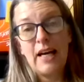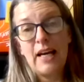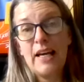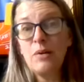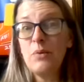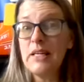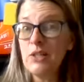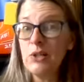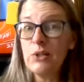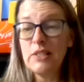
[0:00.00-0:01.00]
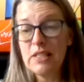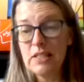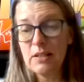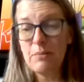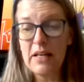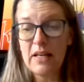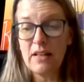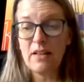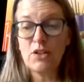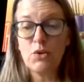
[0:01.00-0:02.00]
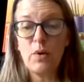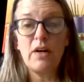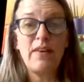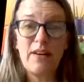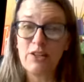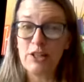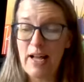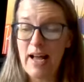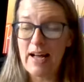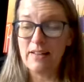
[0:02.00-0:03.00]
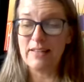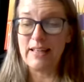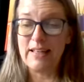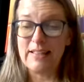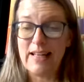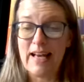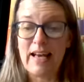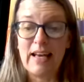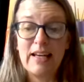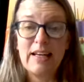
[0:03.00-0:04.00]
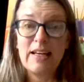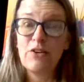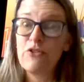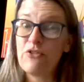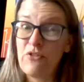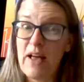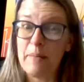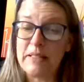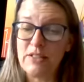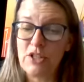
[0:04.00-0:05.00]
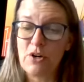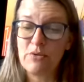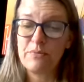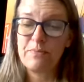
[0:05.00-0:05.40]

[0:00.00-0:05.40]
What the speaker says: And we could still be in the 1,200 calorie a day famine zone.